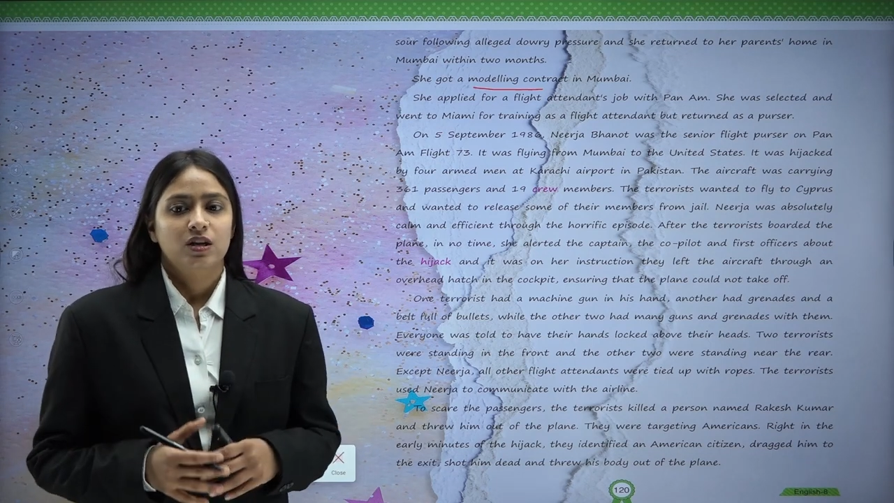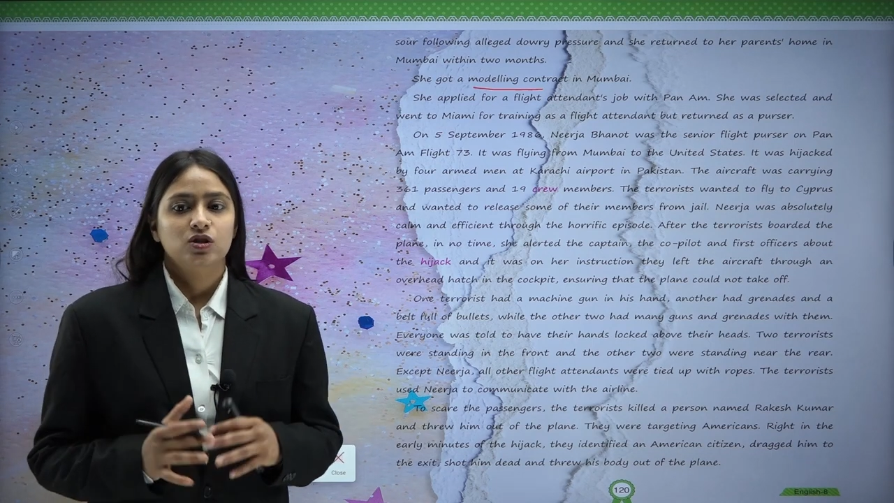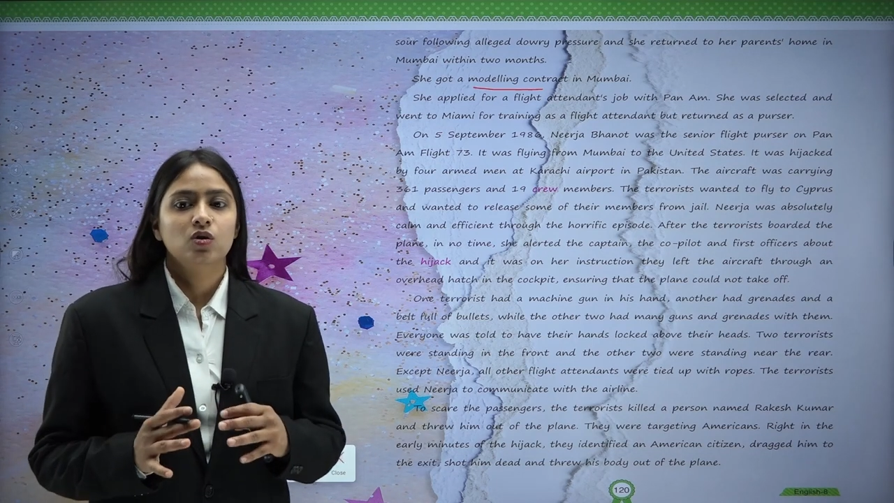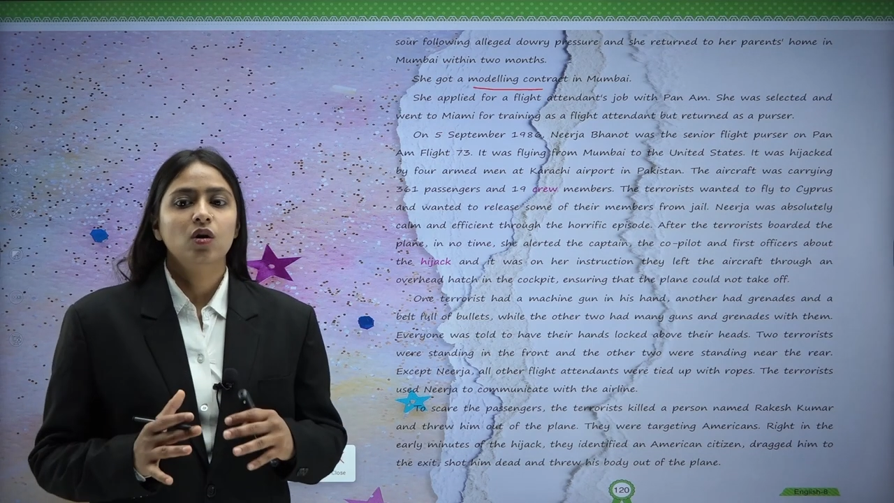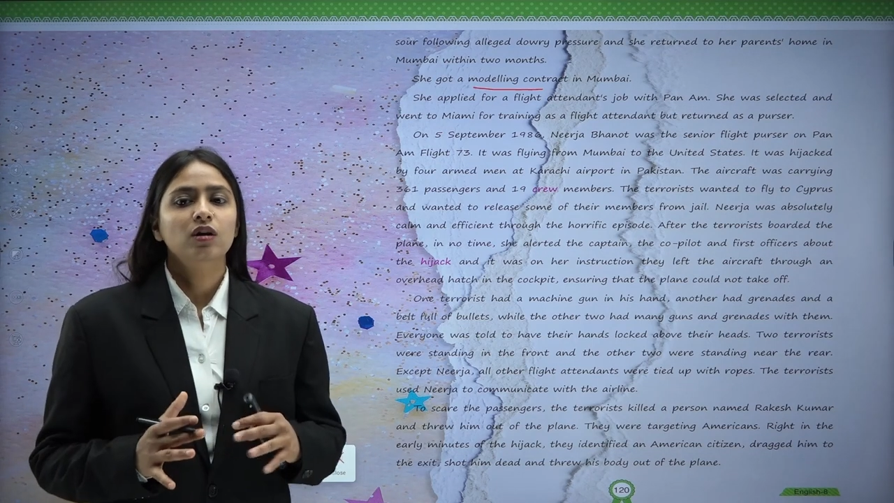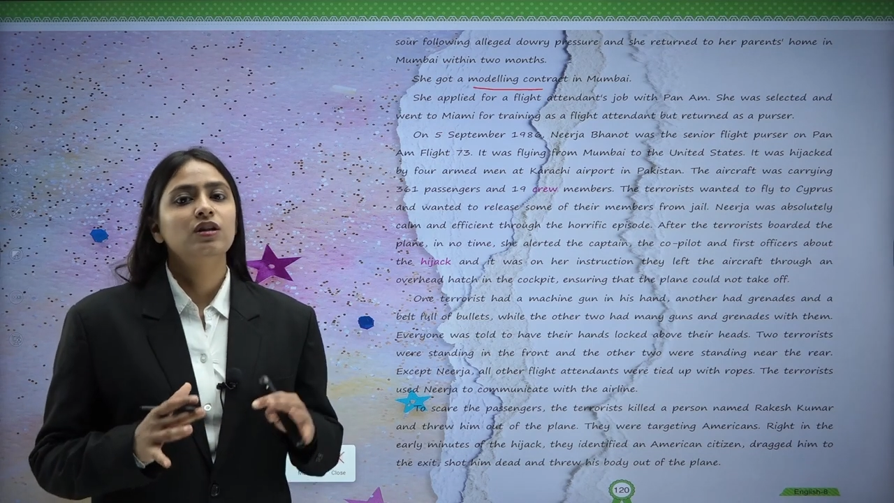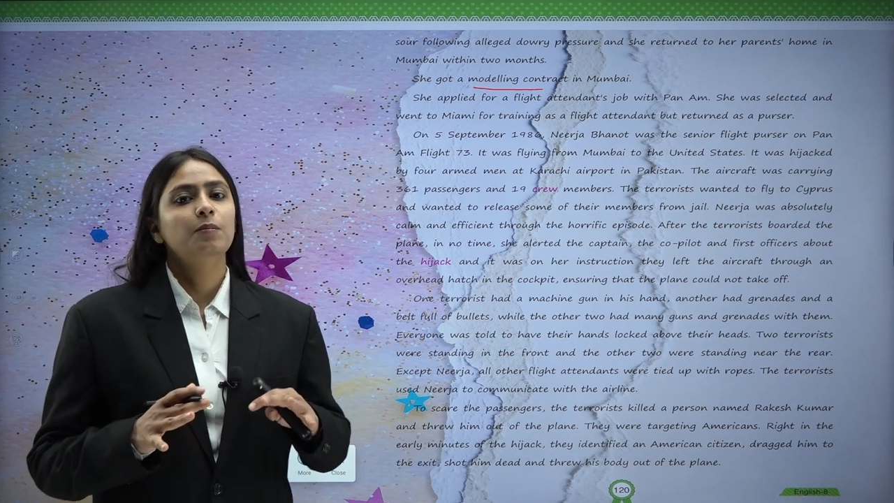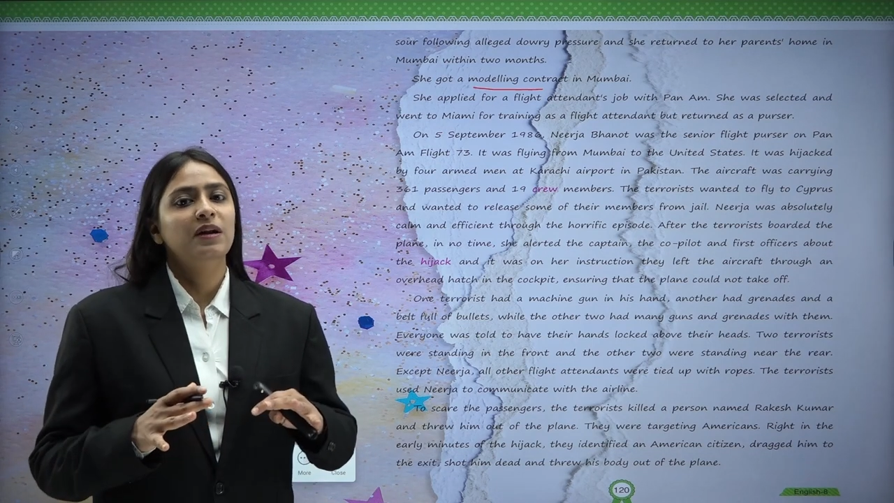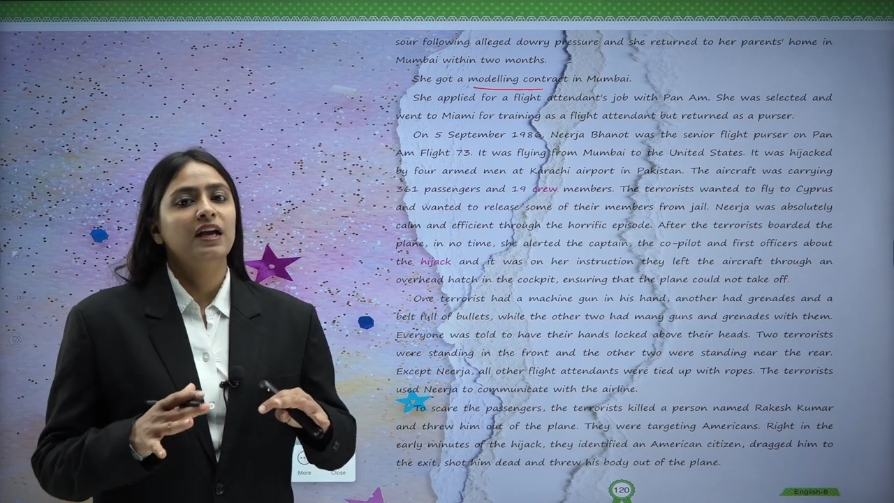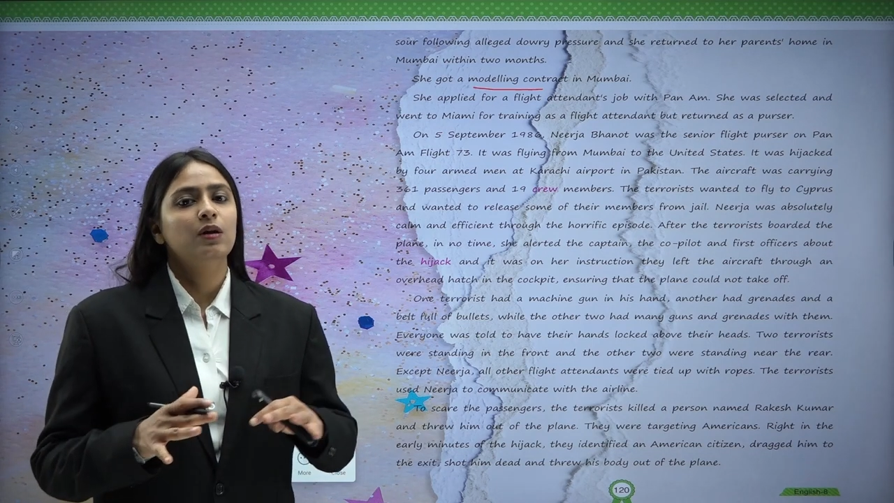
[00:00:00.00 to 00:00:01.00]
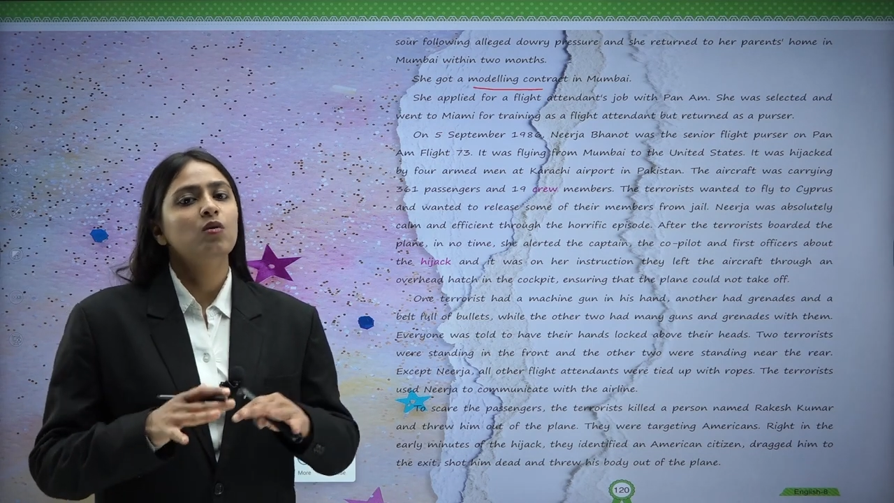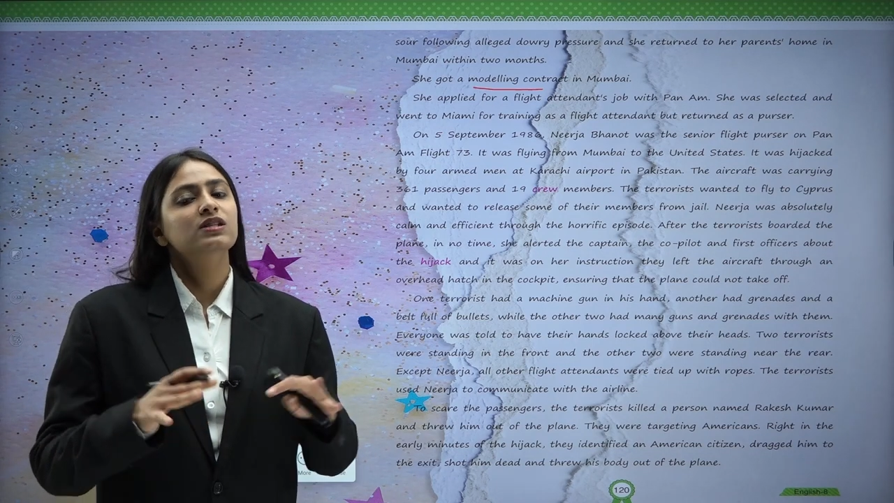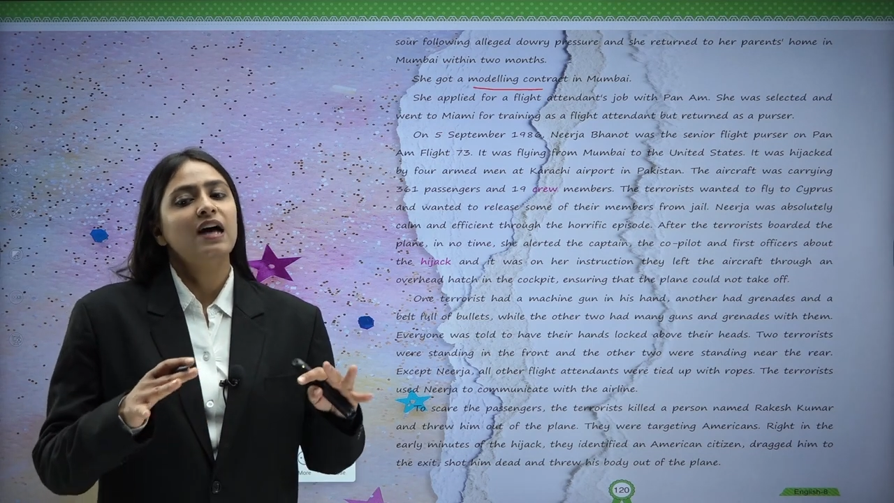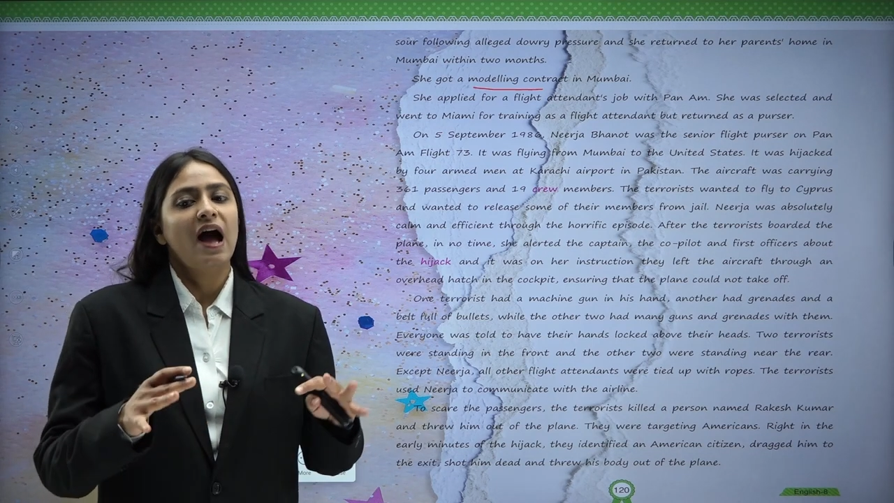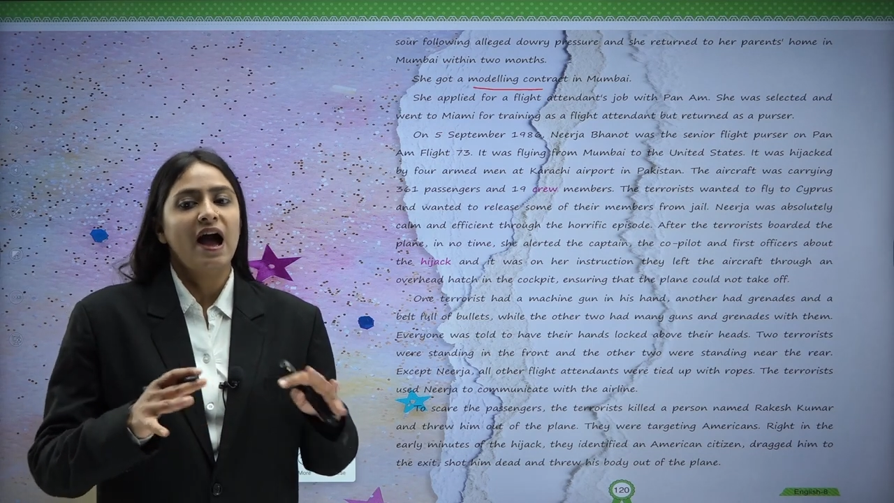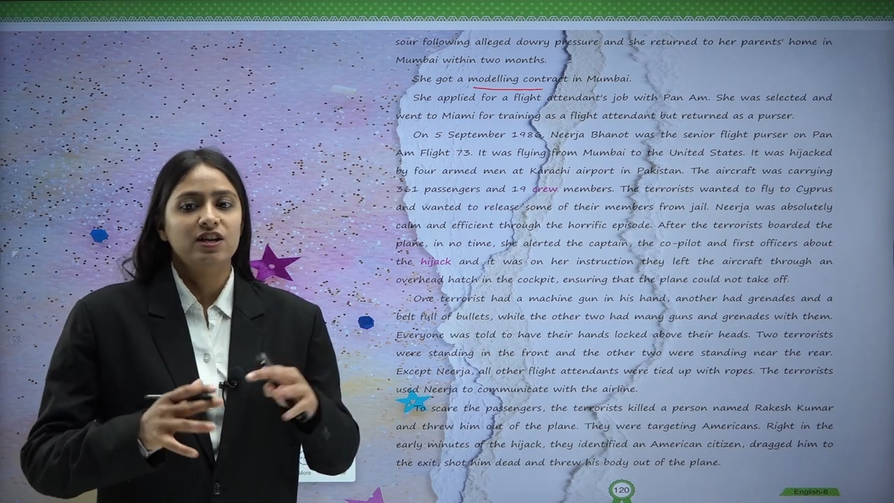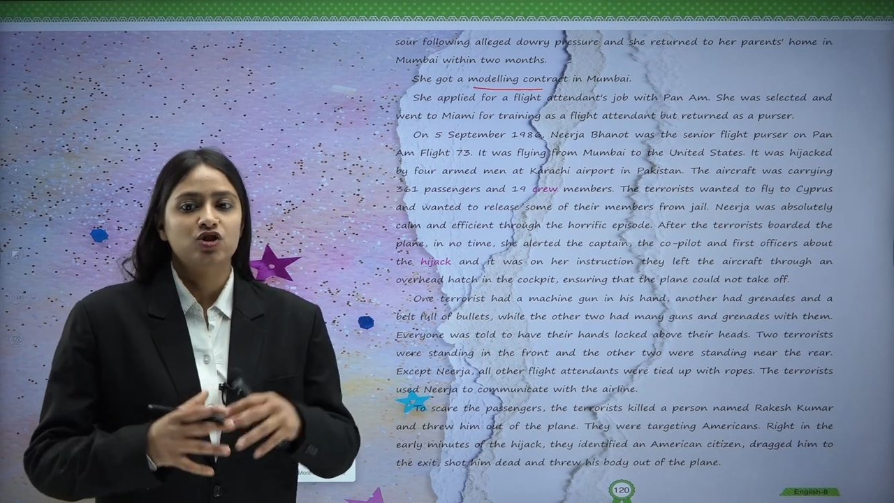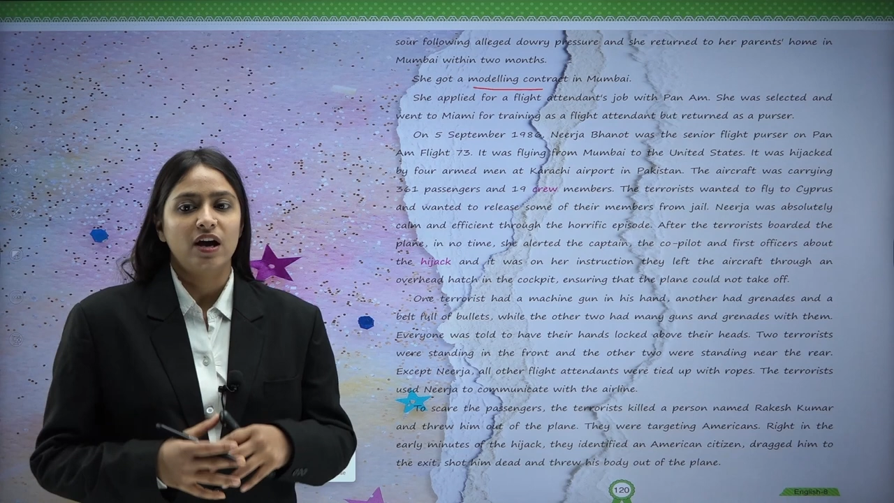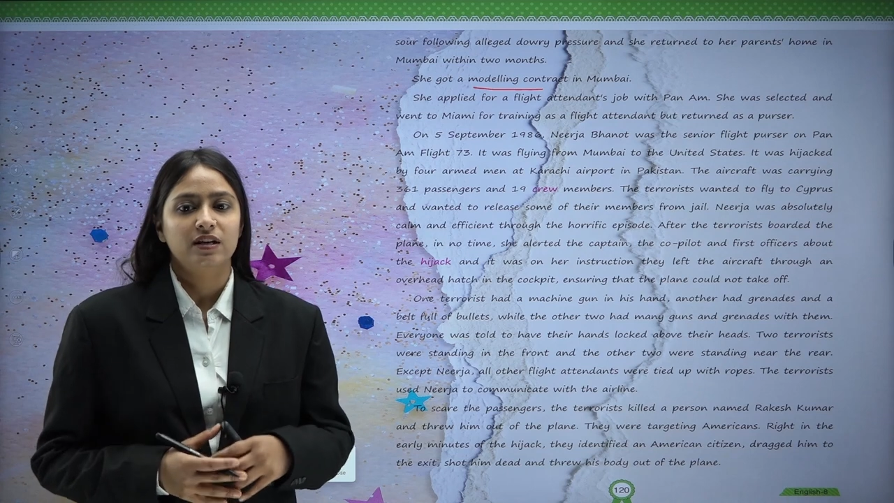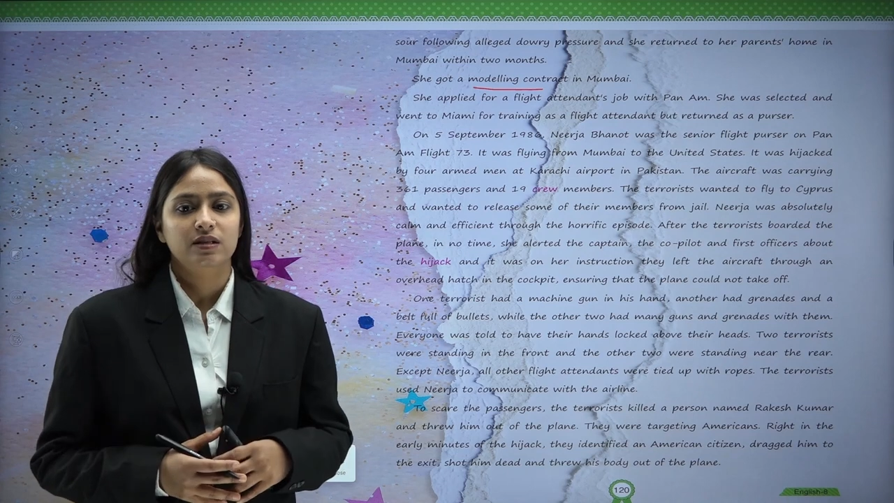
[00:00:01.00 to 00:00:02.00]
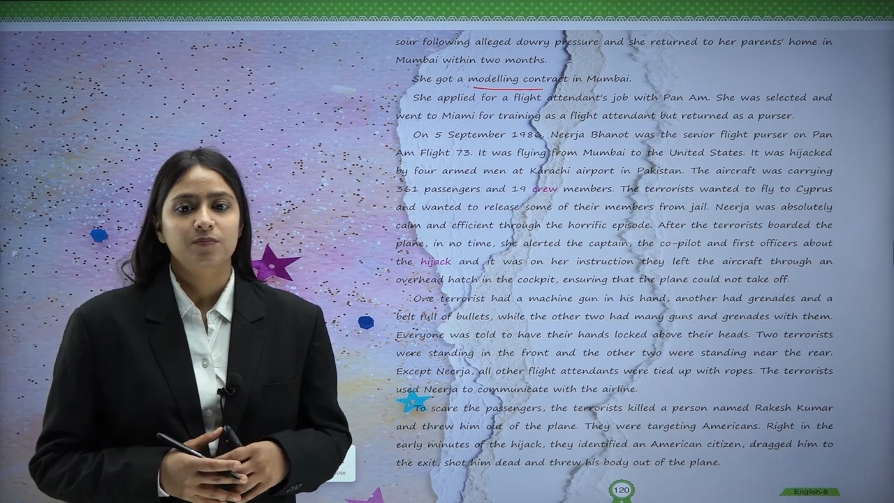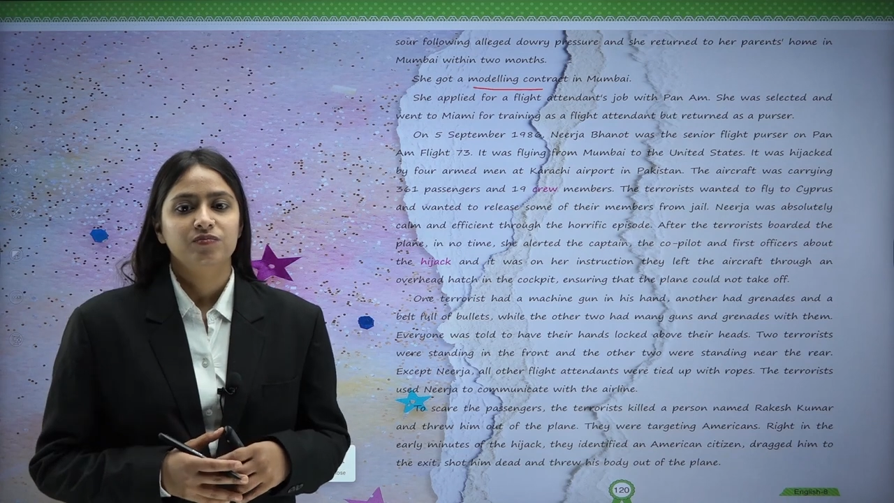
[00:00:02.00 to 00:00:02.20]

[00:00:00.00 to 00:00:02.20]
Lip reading: So the plane was hijacked